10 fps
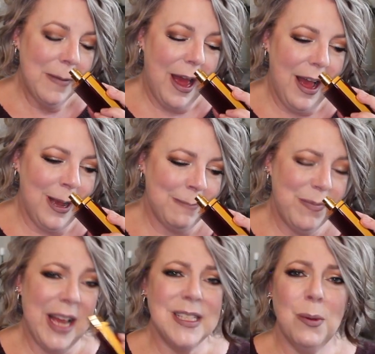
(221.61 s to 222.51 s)
Uh,
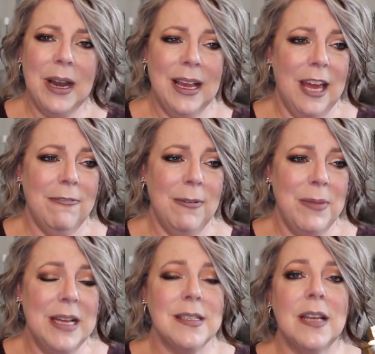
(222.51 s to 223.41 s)
that's what I get from
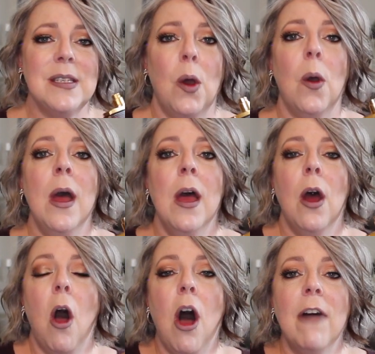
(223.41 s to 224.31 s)
this. So
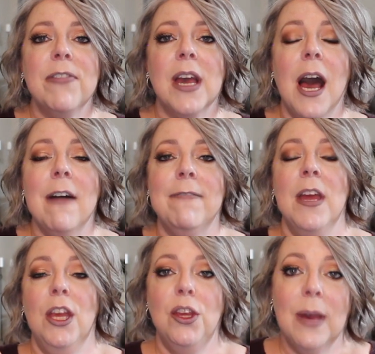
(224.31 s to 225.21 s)
off the cuff,
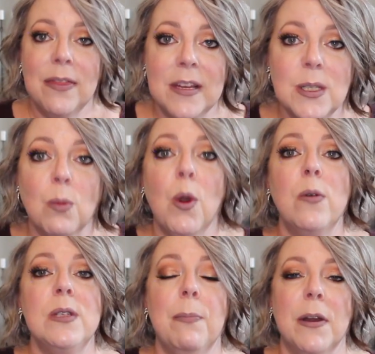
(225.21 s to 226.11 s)
you get this
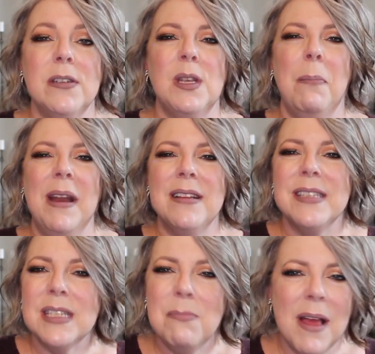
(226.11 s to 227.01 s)
rose burst, but it
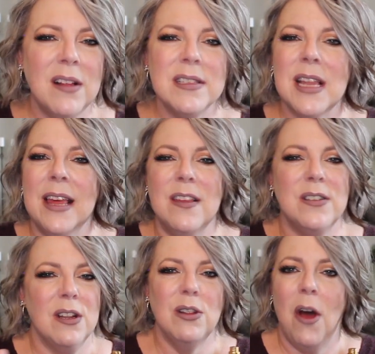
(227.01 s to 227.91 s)
smells like
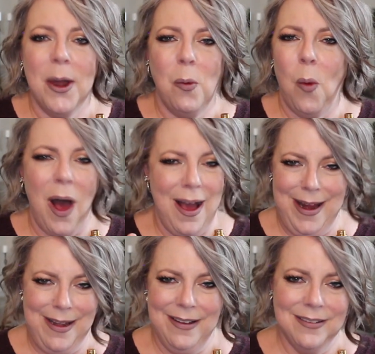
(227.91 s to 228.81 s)
there's a lot of
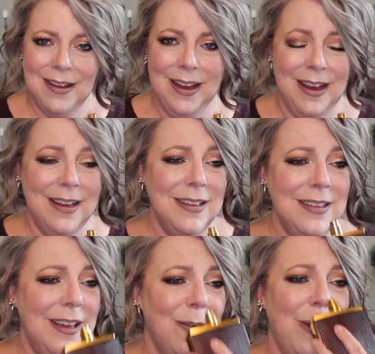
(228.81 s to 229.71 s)
wine uh,
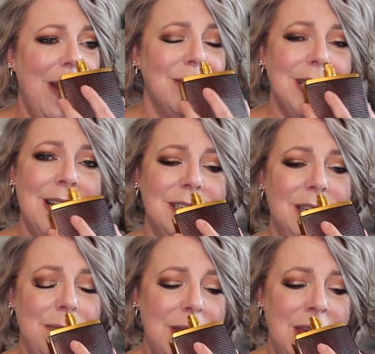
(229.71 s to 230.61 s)
around. And
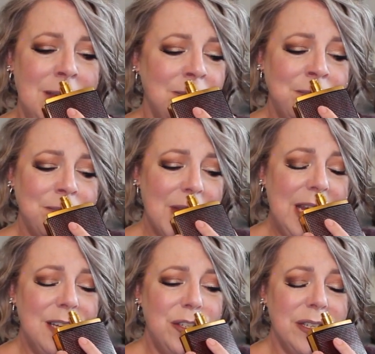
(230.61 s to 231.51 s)
to me,
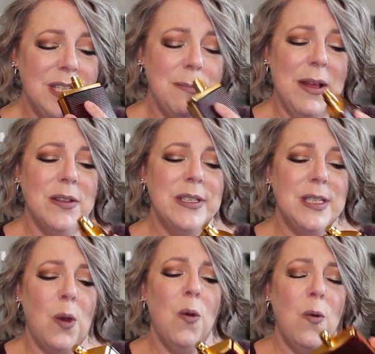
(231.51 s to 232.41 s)
it just smells
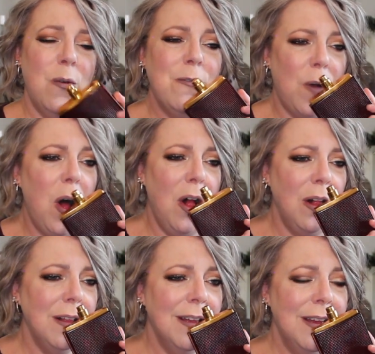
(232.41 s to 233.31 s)
so
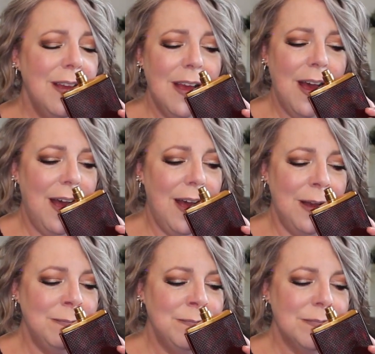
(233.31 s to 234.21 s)
fall.
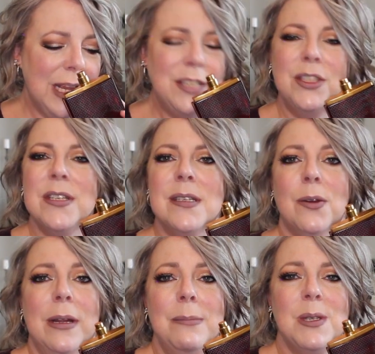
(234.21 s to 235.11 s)
Uh, it just
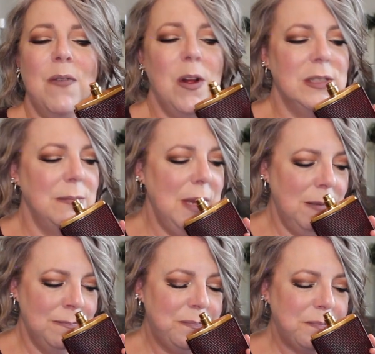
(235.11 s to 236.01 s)
screams fall to
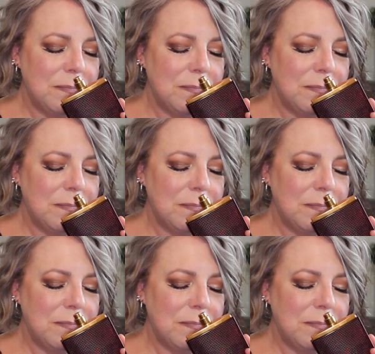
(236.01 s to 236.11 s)
me.